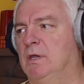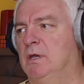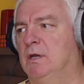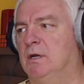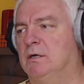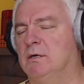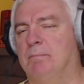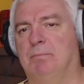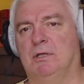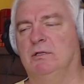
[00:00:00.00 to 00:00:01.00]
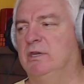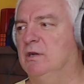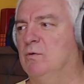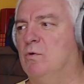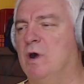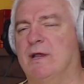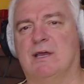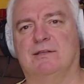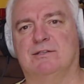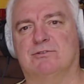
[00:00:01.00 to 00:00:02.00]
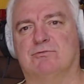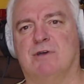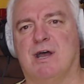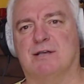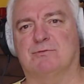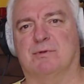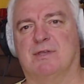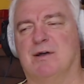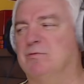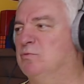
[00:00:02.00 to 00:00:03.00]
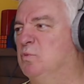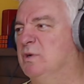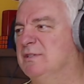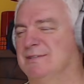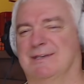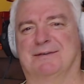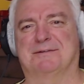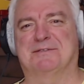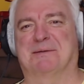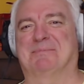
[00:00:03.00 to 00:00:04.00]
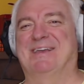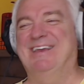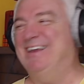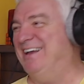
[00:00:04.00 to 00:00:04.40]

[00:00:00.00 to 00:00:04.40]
her ability to walk on these rocks without wincing or something.